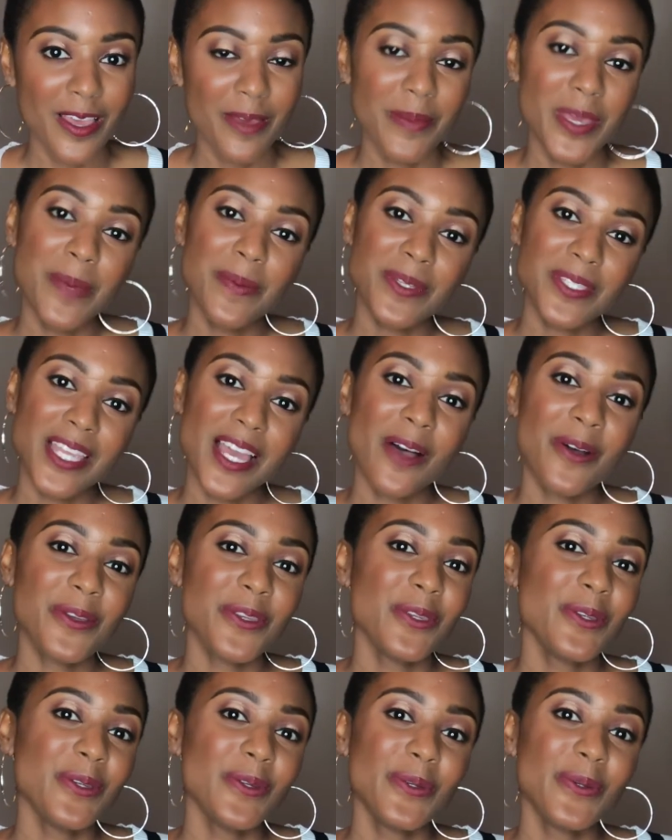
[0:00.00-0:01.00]
People tell
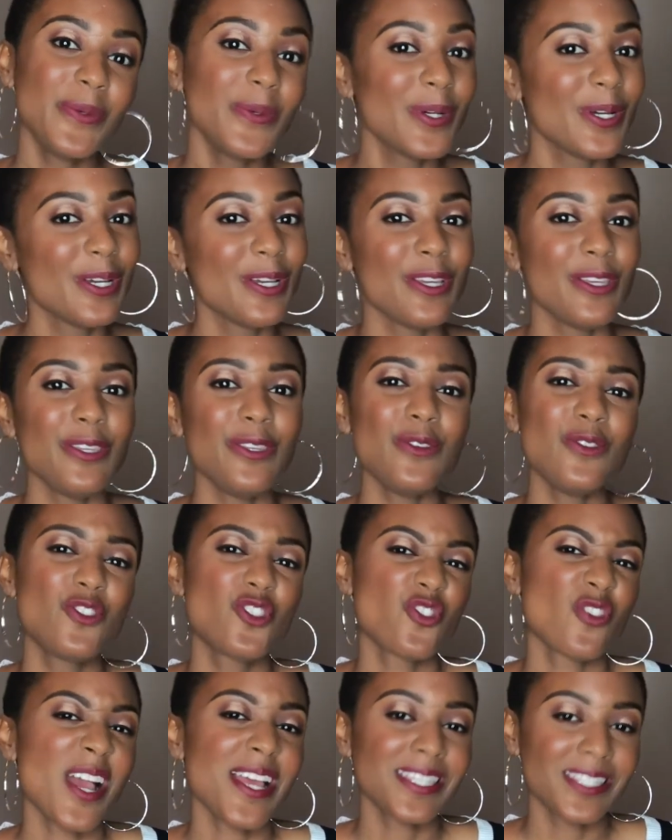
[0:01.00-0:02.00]
you you
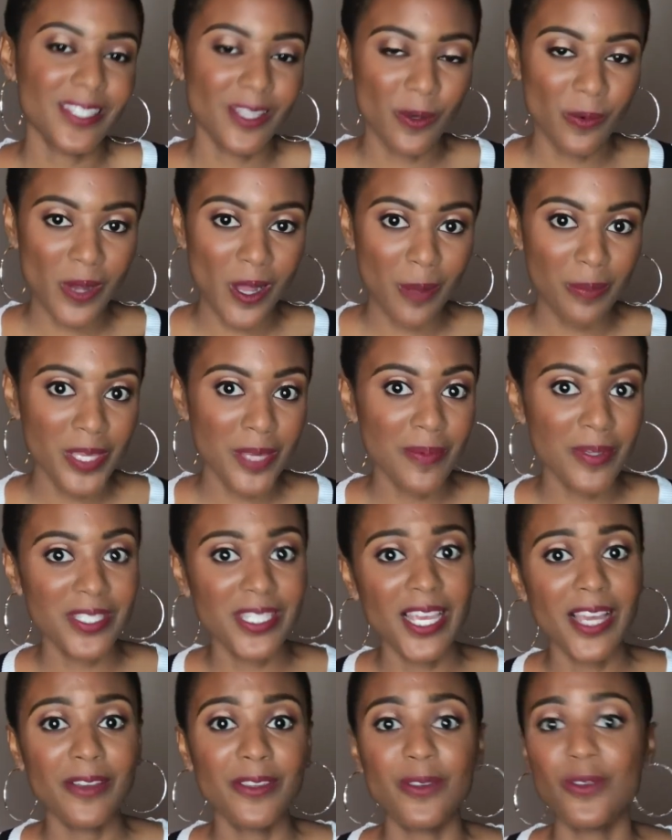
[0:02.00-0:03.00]
dress so well. People
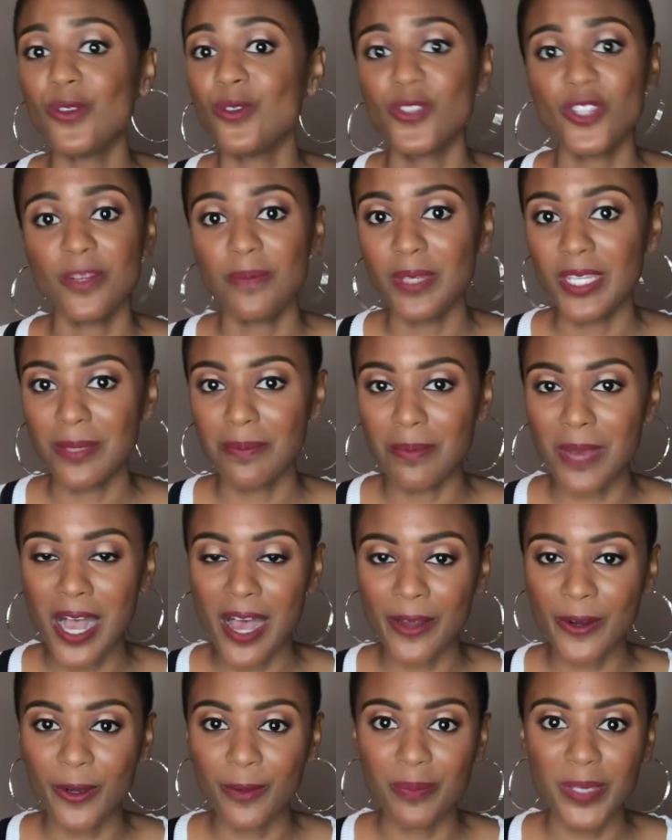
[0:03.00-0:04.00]
tell you you should be a
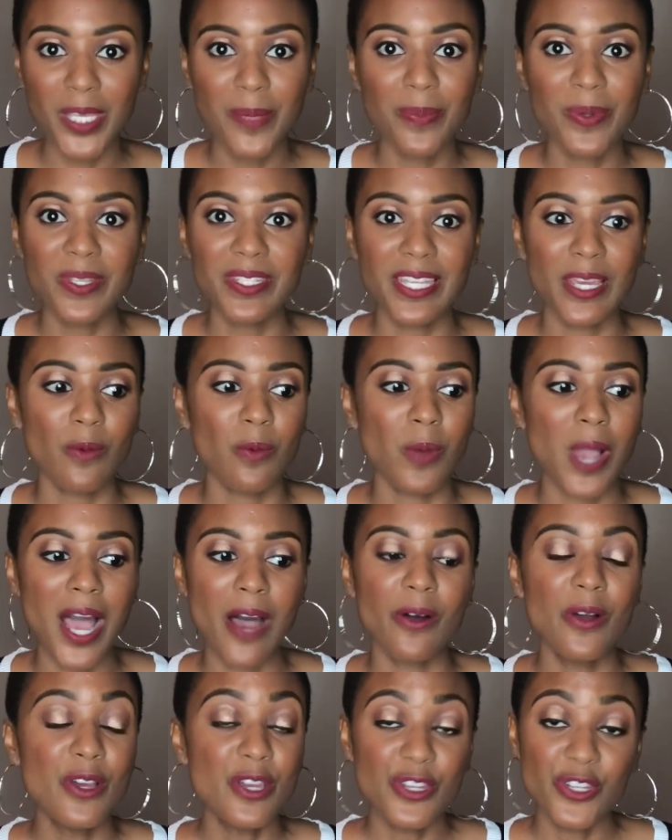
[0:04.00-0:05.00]
model. People say,
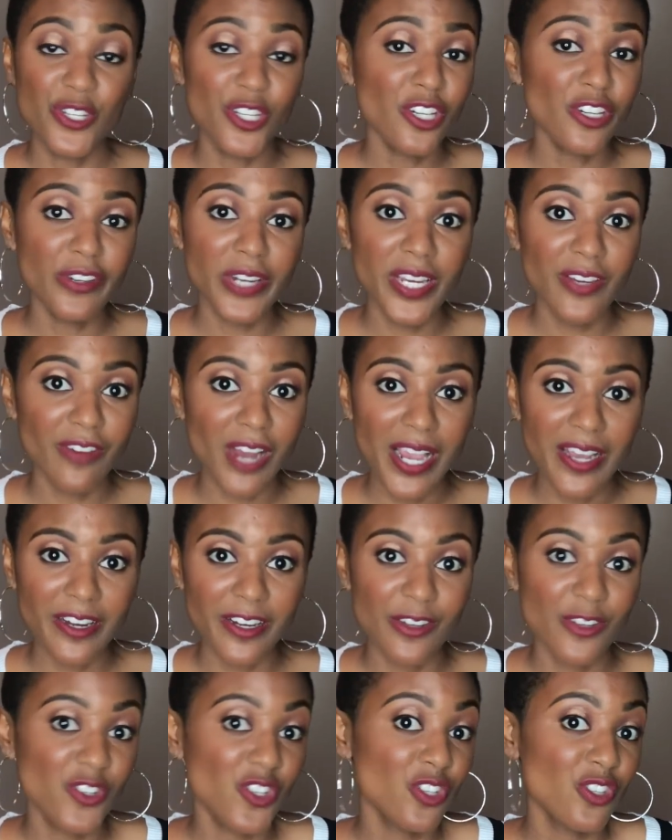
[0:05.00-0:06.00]
wow, you're a great writer.
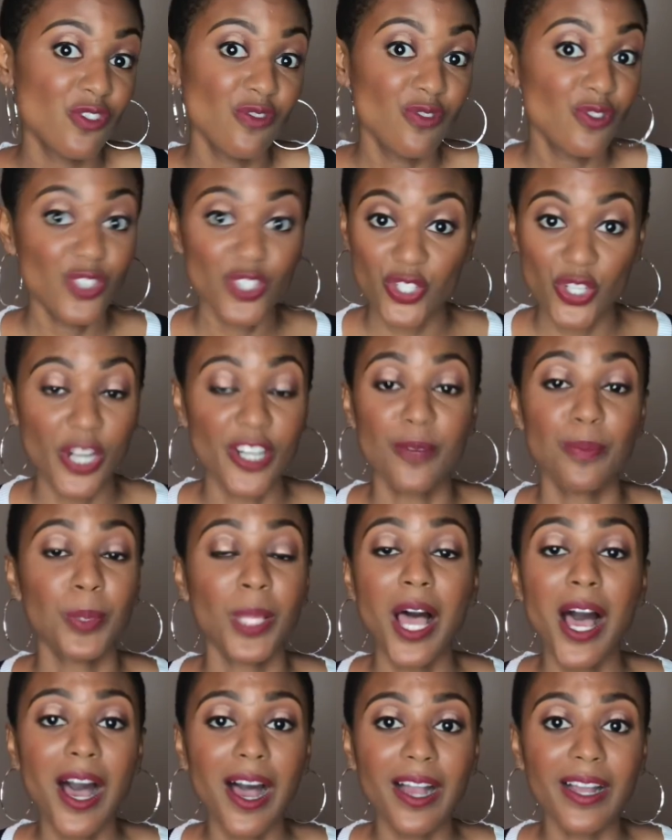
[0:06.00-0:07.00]
You should start a
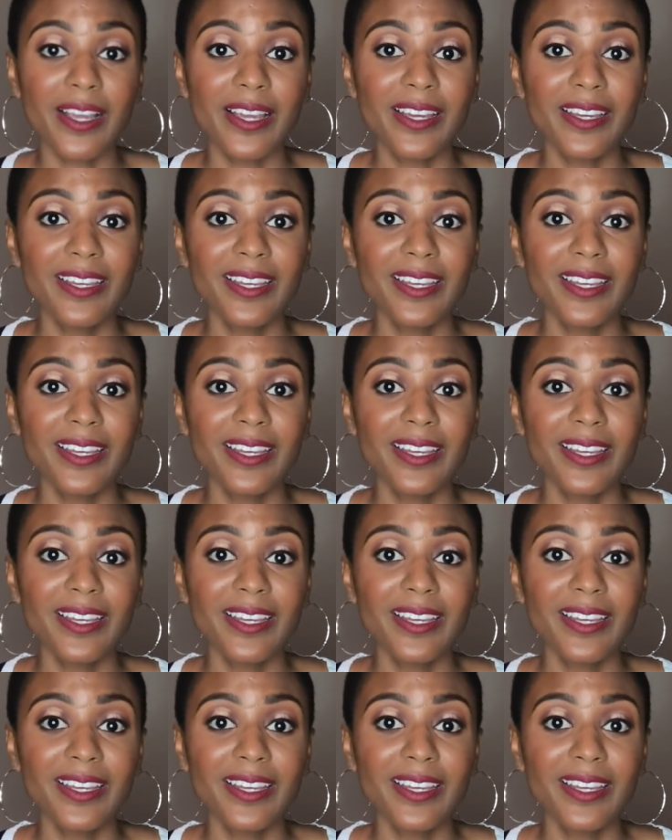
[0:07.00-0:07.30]
blog.